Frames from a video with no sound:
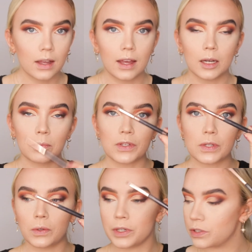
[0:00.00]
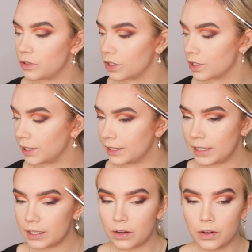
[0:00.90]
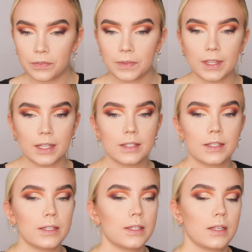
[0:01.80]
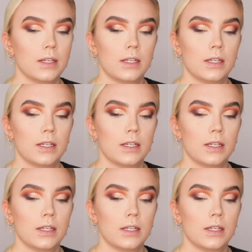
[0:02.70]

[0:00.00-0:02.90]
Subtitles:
And I'm also going to just clean off this